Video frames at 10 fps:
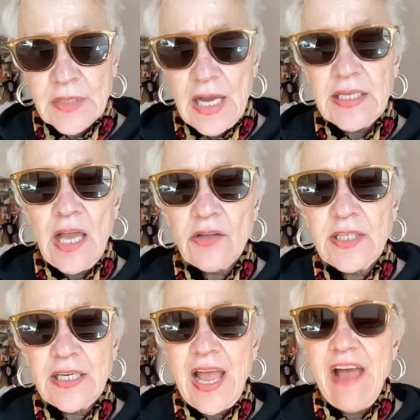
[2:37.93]
I yelled
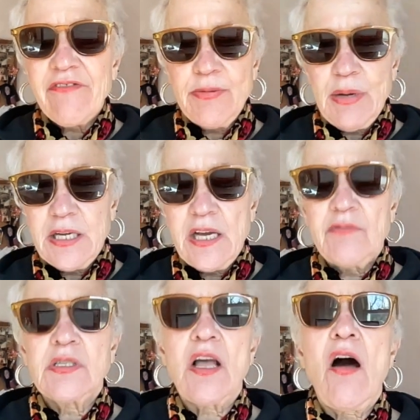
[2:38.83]
at everybody. I
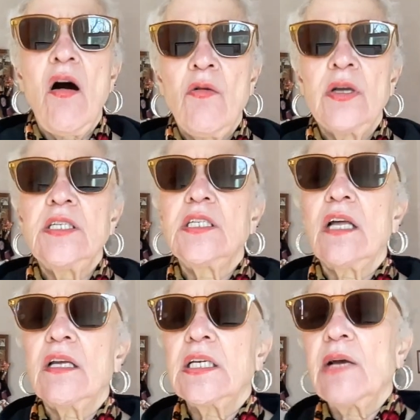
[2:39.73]
was always yelling.